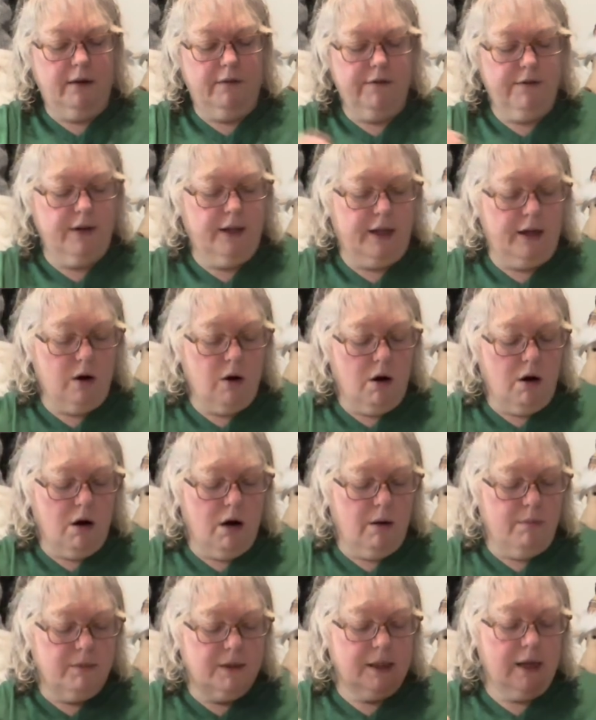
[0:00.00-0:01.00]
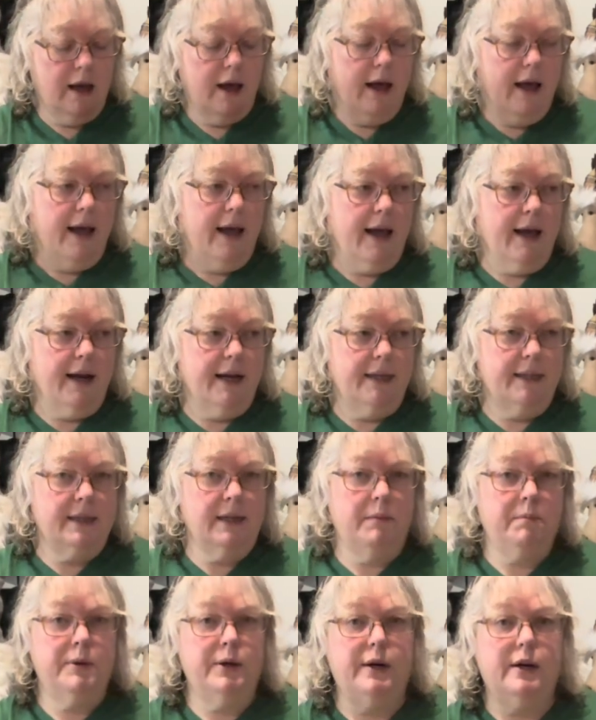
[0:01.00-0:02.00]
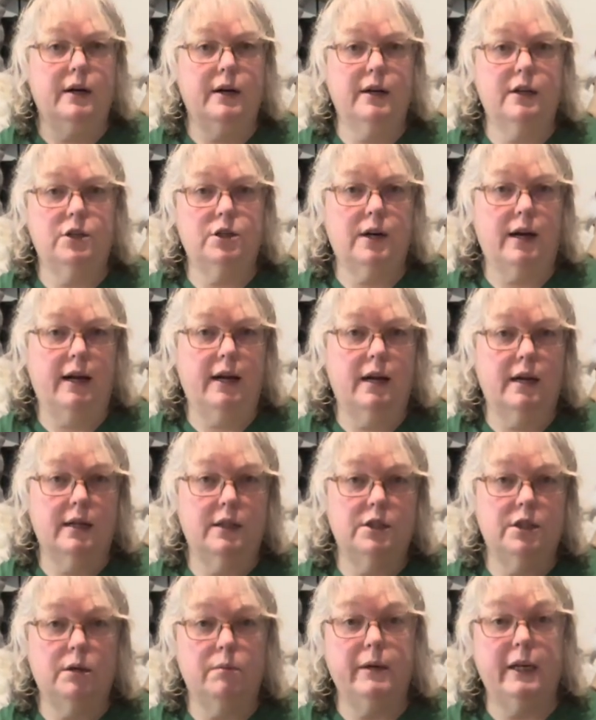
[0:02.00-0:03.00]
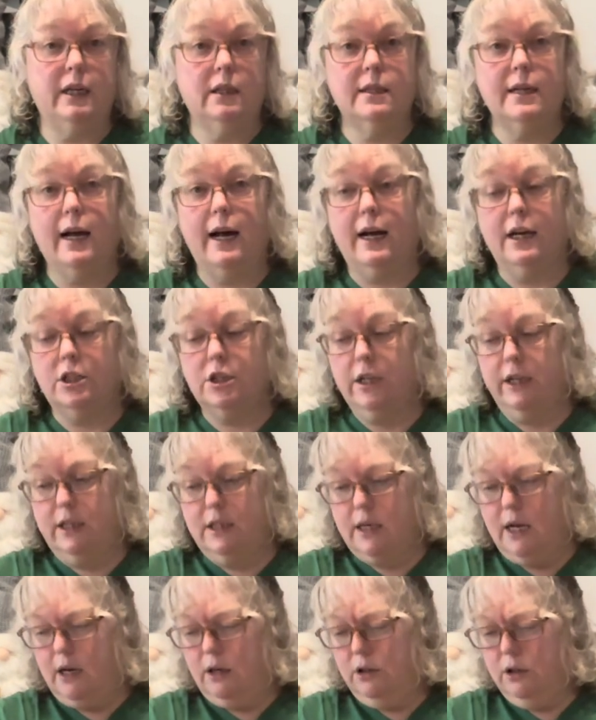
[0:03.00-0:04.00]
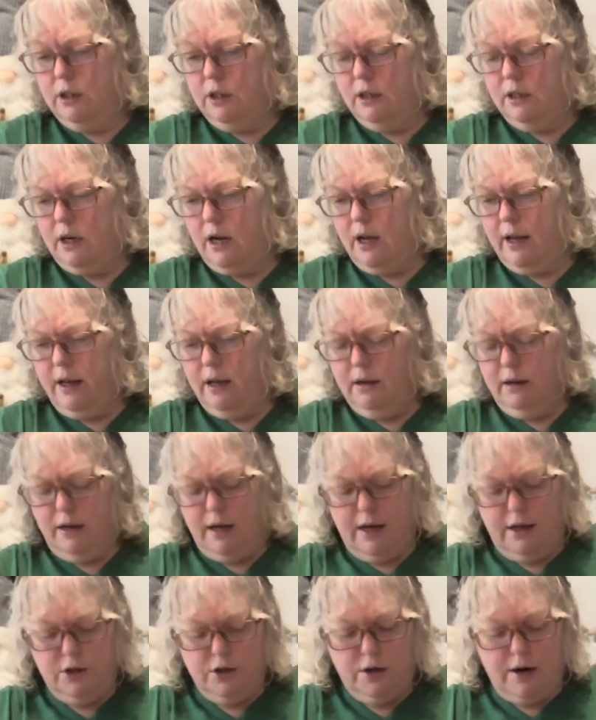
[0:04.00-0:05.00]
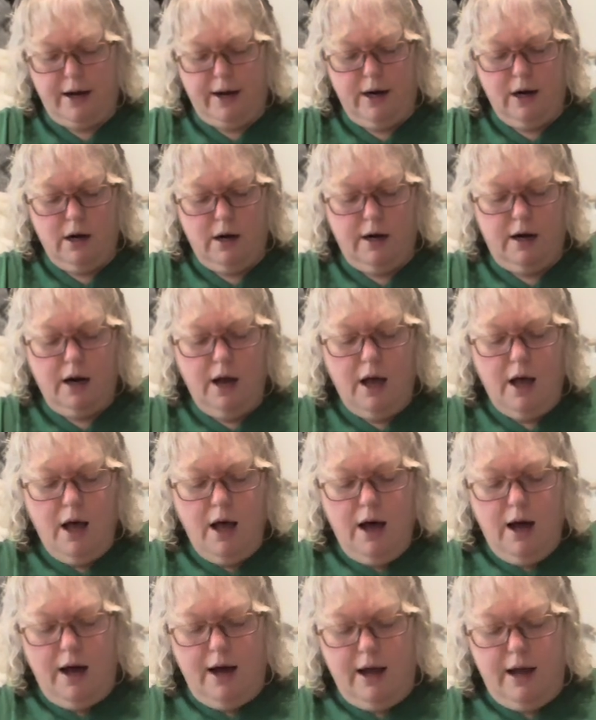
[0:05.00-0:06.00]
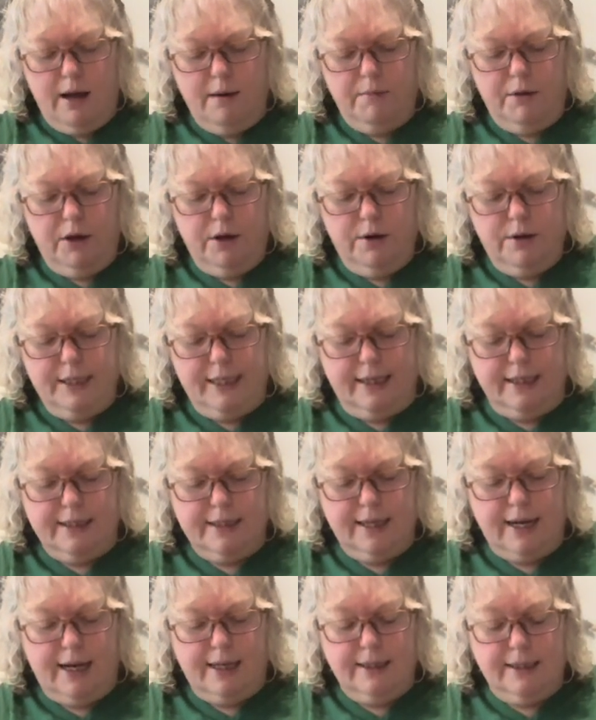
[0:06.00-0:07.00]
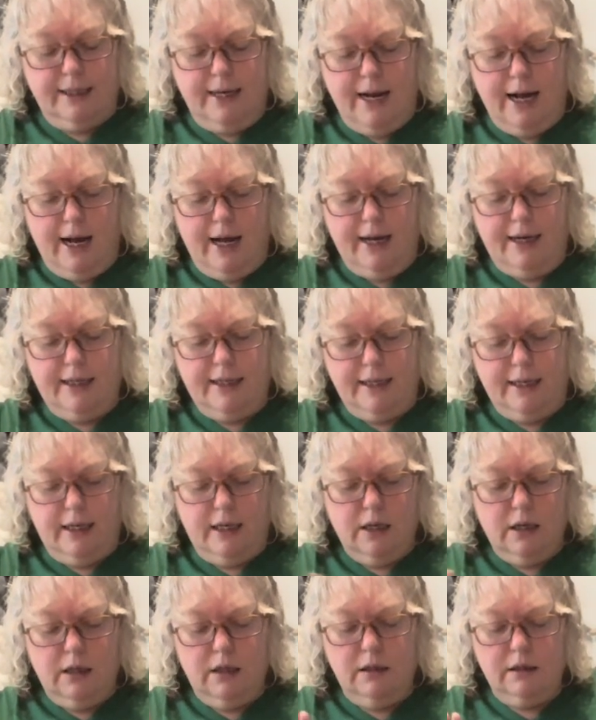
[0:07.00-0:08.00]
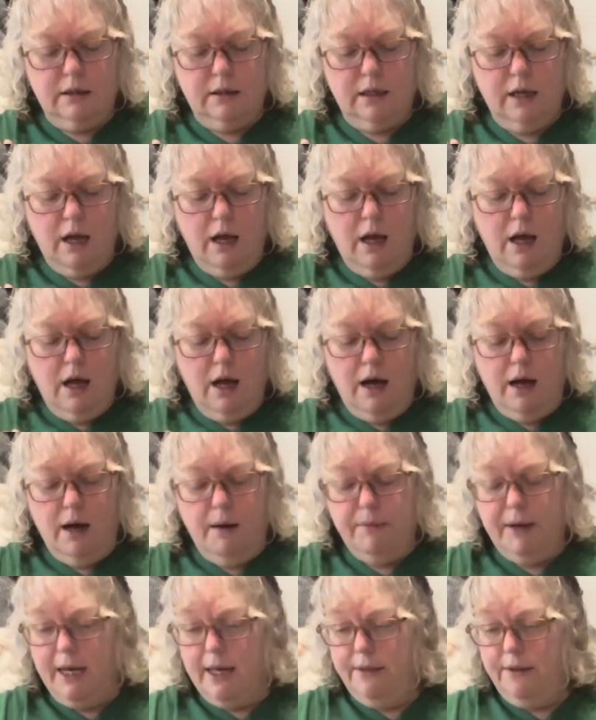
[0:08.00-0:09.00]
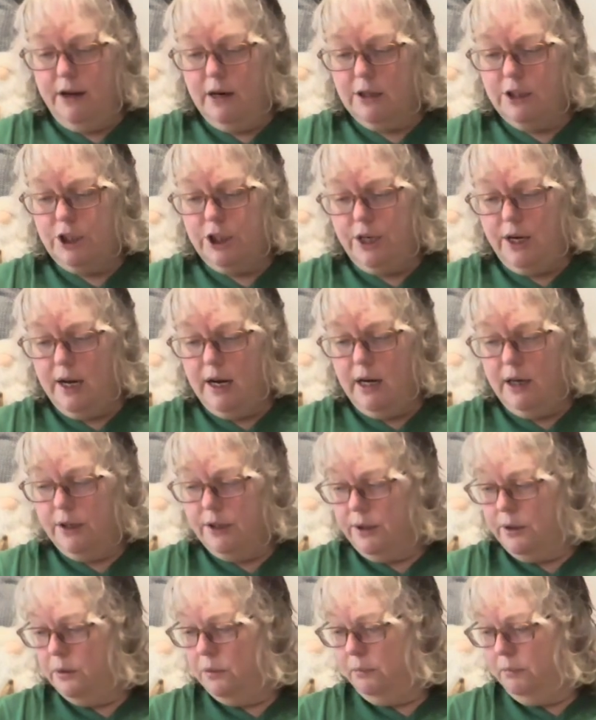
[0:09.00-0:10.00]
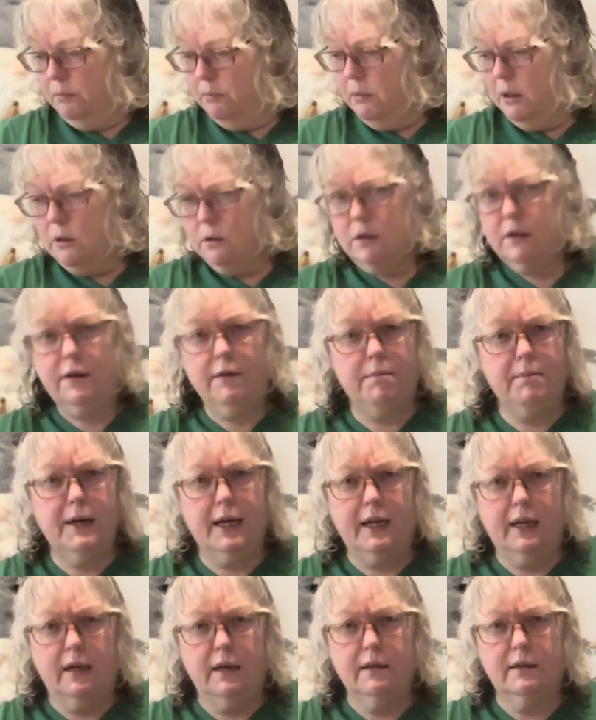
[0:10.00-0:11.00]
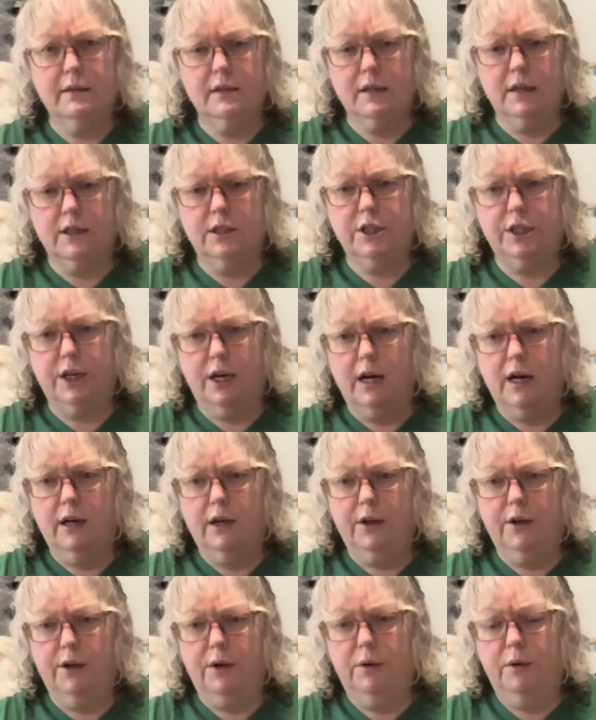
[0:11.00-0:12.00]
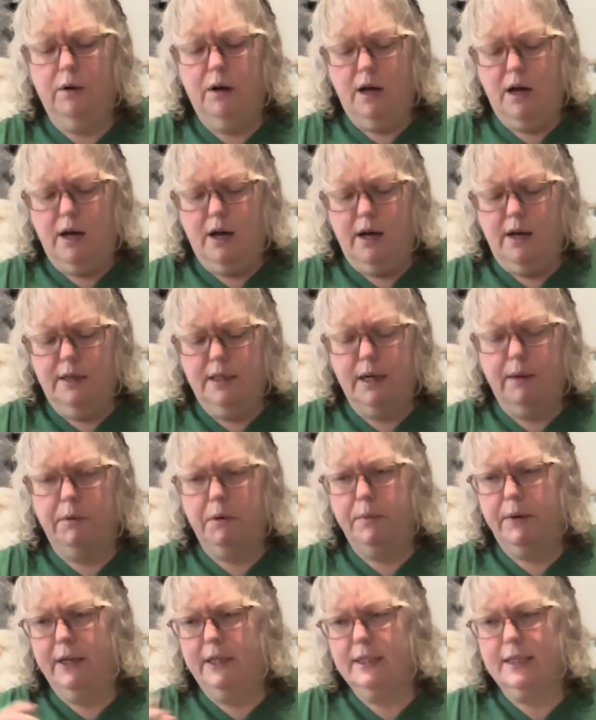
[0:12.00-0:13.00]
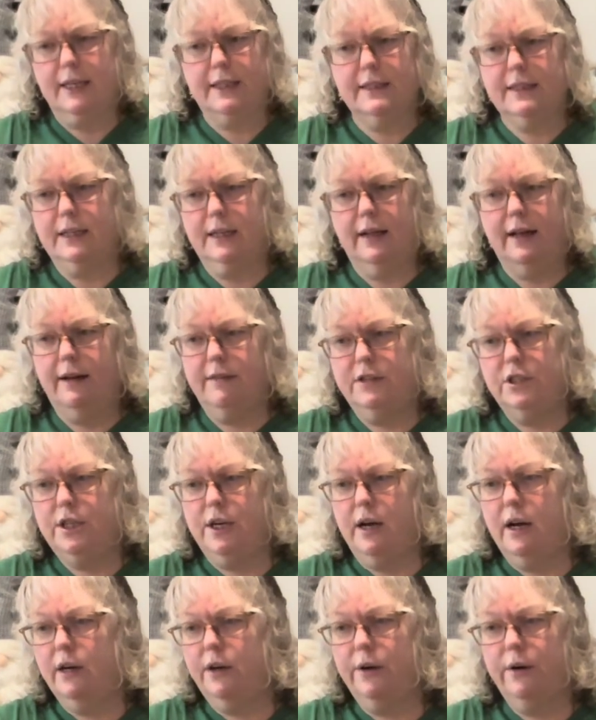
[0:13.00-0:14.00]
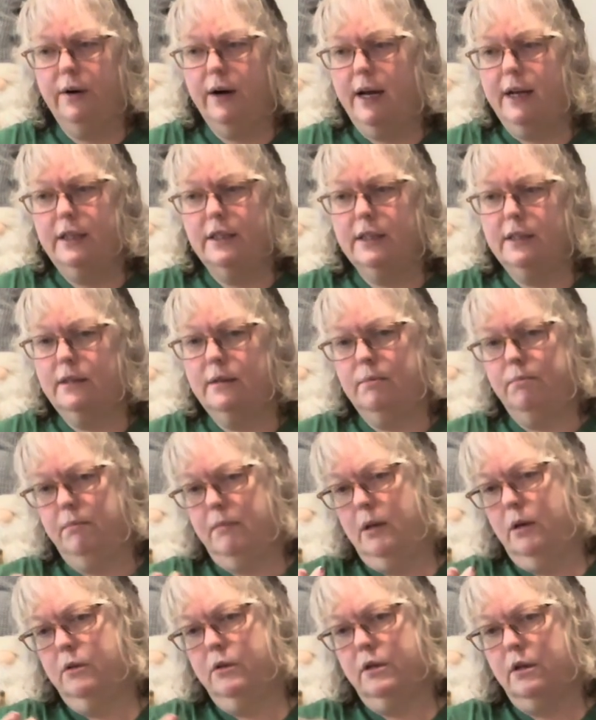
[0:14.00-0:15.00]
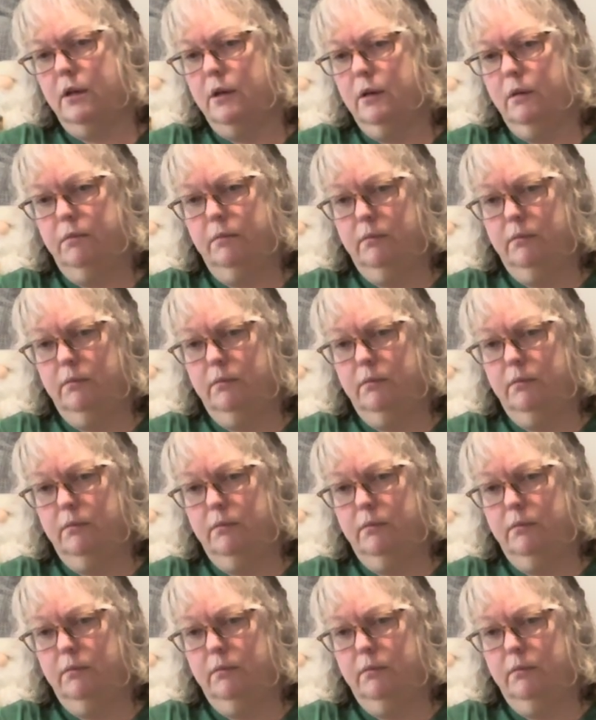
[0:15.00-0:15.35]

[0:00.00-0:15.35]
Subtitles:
for the arms, and I did put it on Try It On tubing to actually try it on. I am using size 9 needles, and they're Chiagu. Most of my needles are Chiagu. Double points, I still have Chiagu. Those are